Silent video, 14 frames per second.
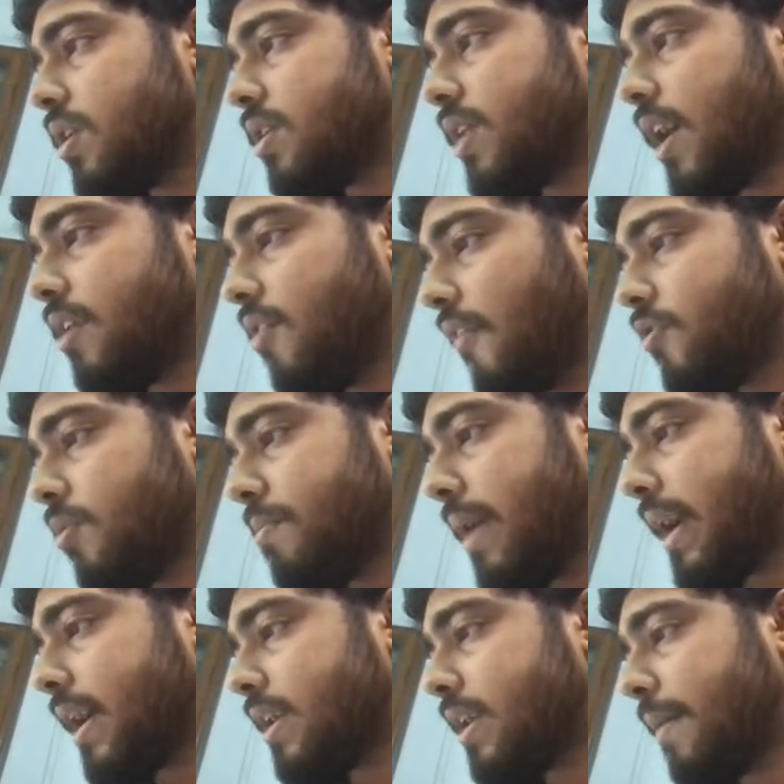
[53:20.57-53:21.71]
that you have to
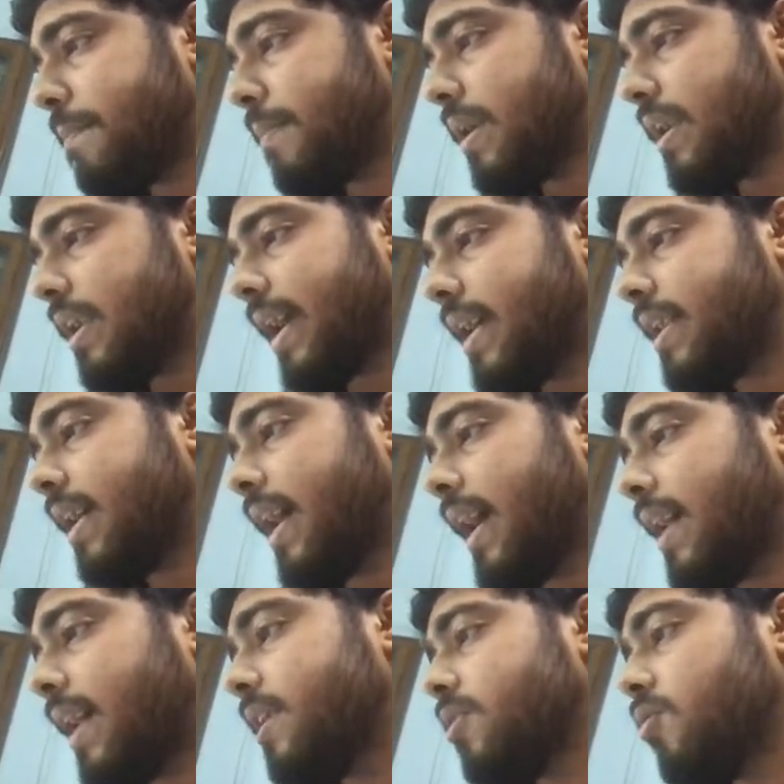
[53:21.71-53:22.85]
make a number line
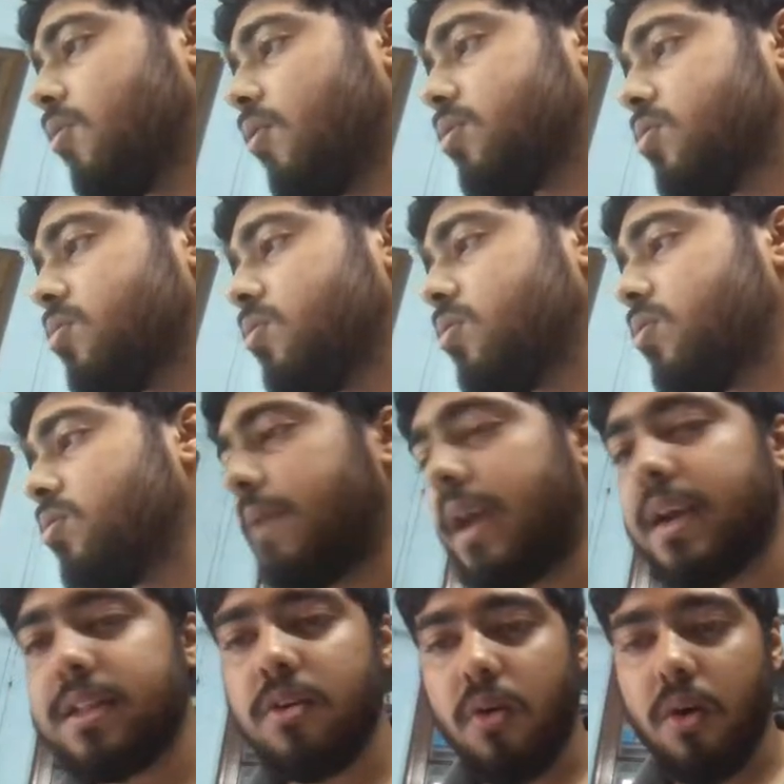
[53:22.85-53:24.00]
and go through to make
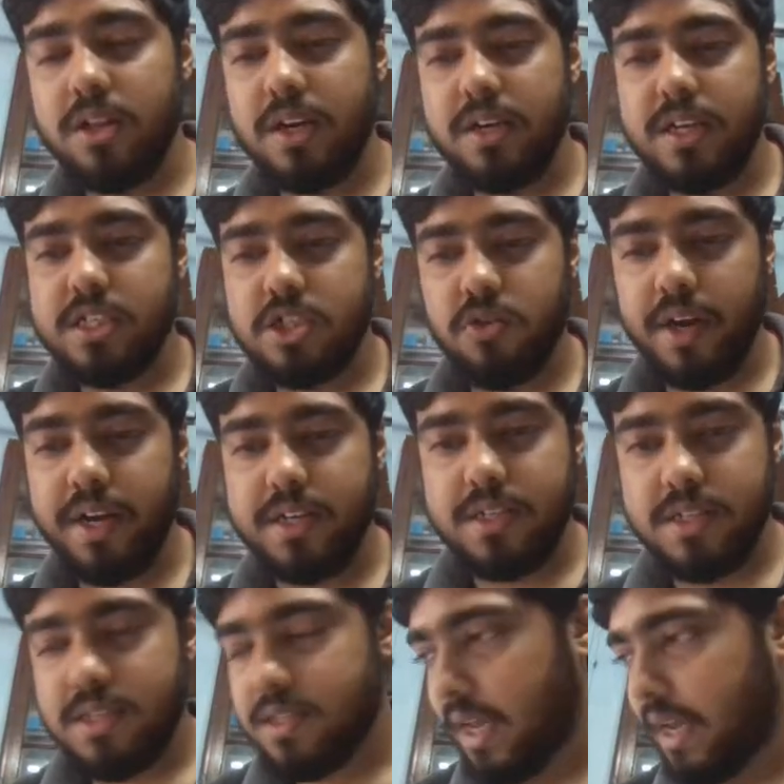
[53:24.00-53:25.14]
the all the disjoint
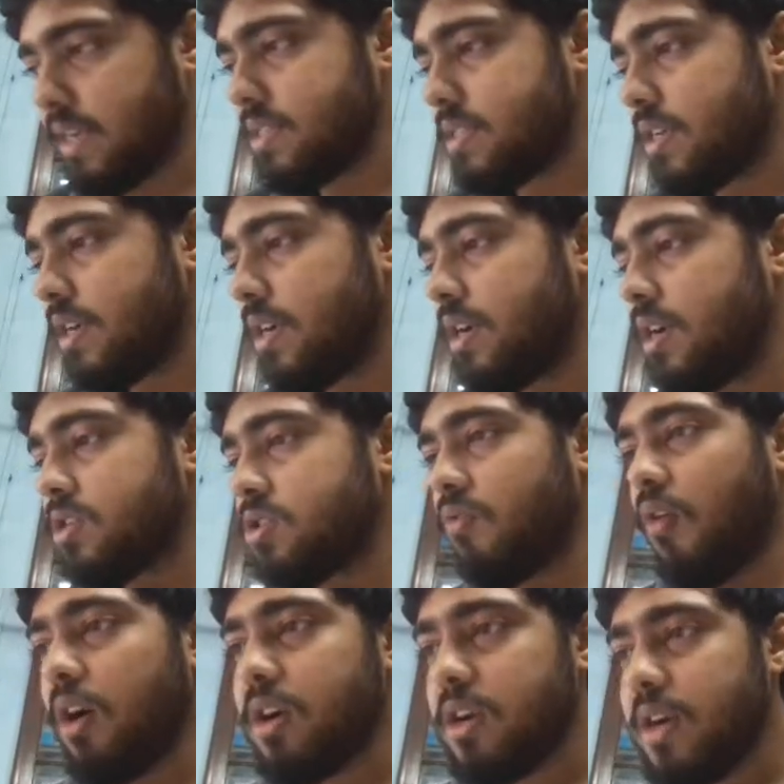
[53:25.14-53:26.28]
things, so
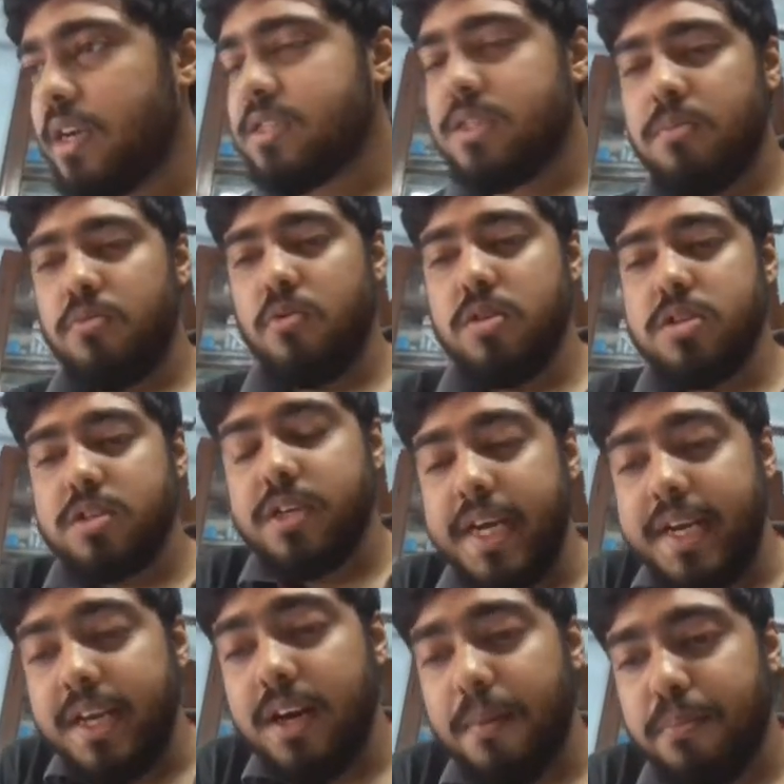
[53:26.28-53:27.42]
what is the most
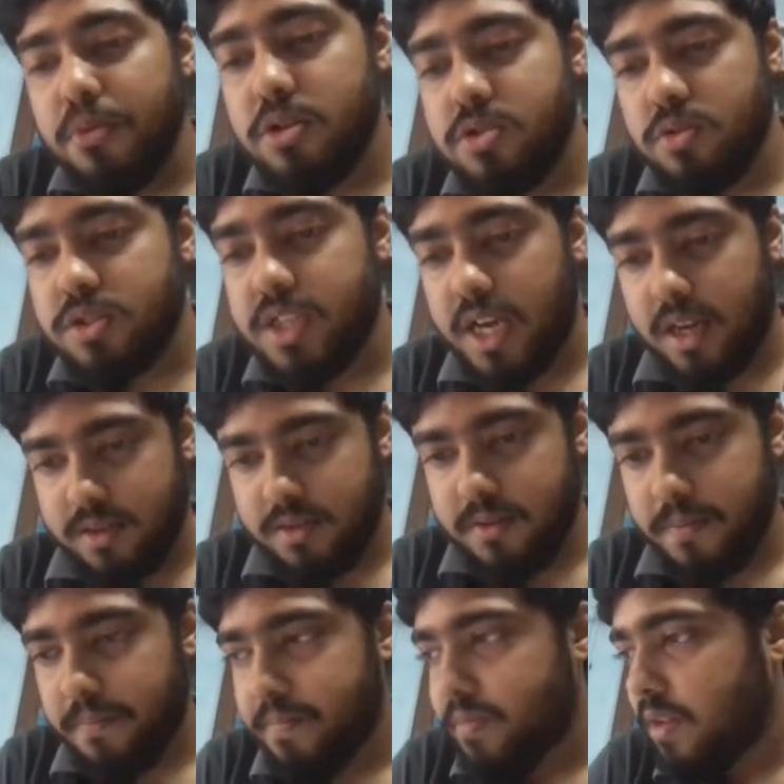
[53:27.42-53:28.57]
greedy approach to check?
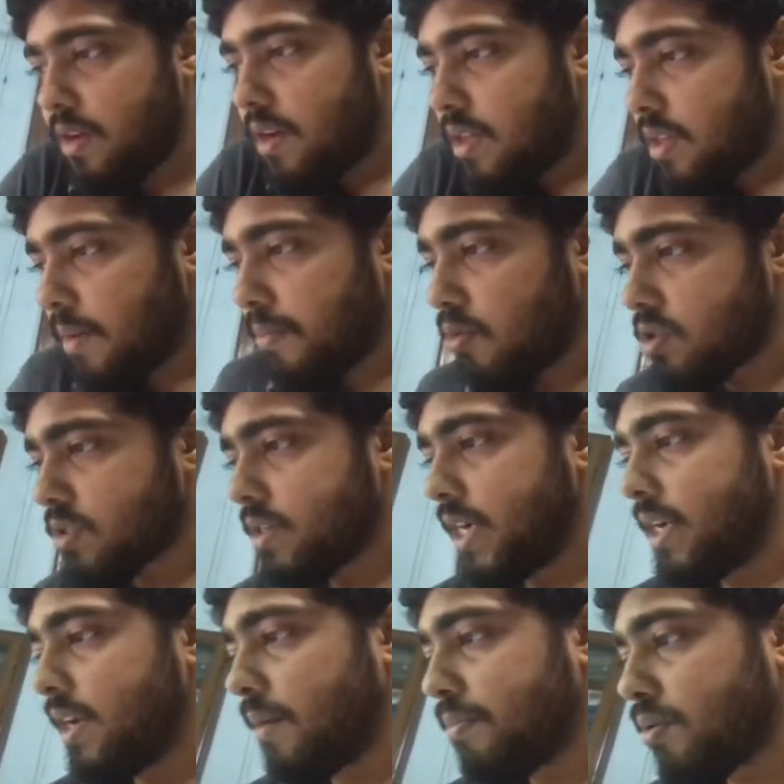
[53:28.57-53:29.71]
The most
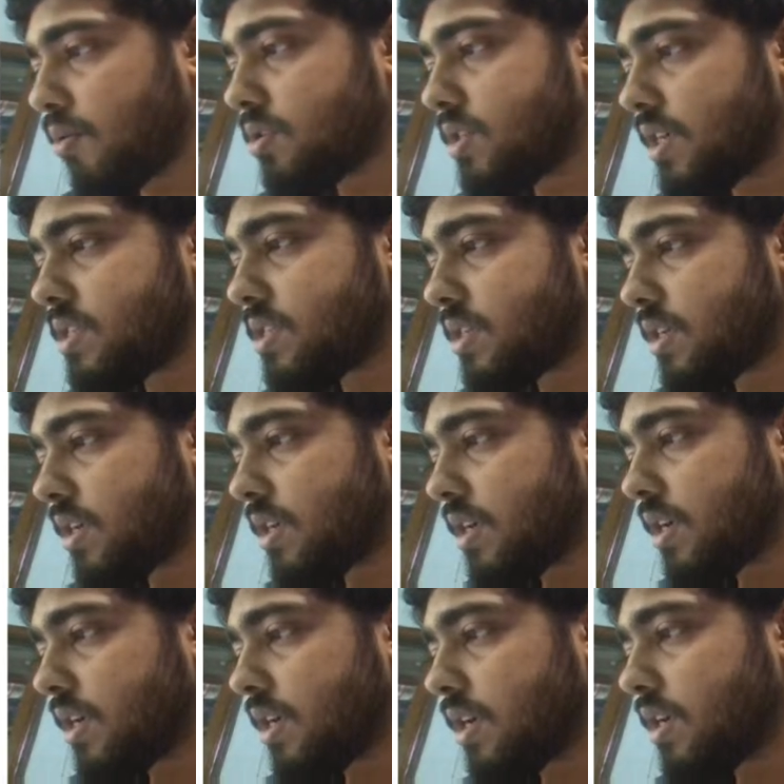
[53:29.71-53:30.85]
greedy approach is
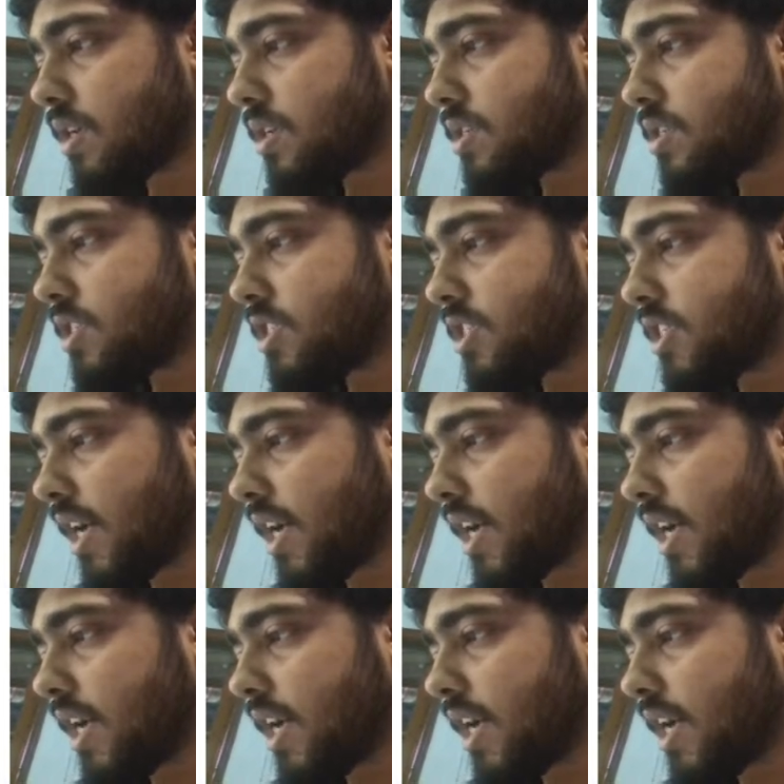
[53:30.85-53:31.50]
check,